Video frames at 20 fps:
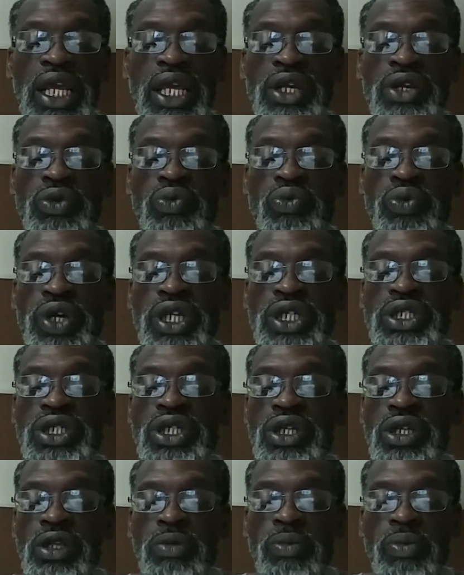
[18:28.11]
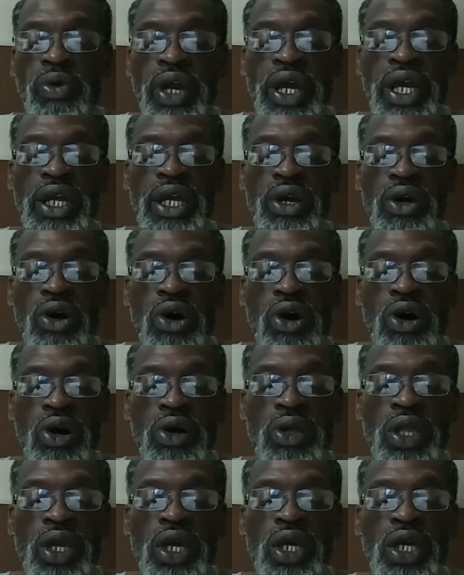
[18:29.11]
in the region of the brain
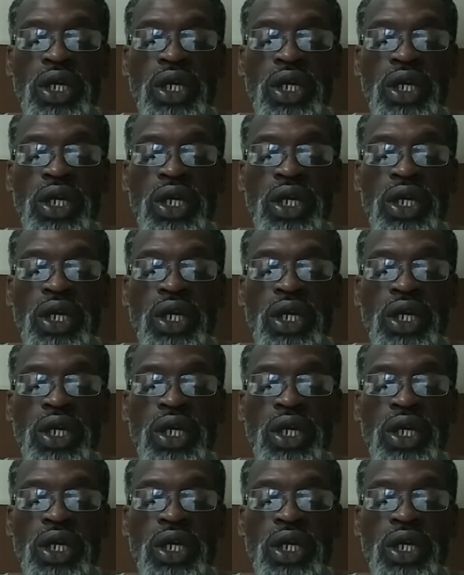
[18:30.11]
called